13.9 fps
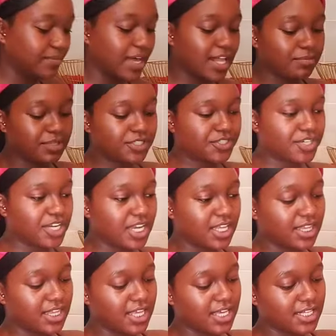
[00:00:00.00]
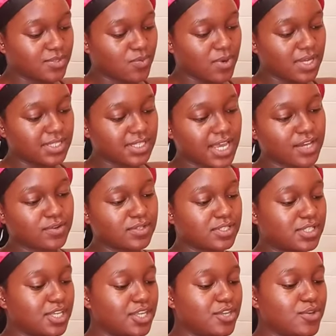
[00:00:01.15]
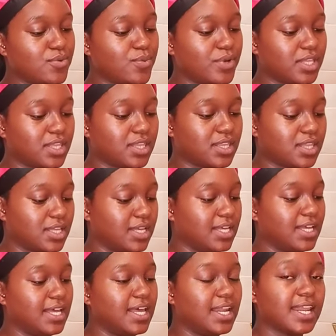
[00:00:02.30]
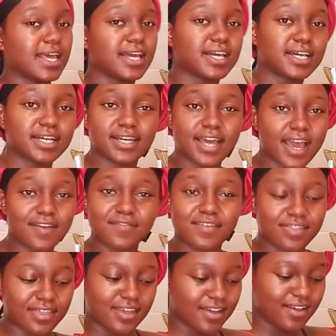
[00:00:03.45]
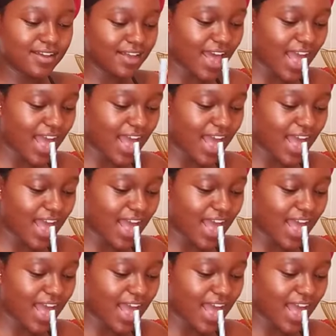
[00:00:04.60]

I'll be drinking this once I continue with like everything.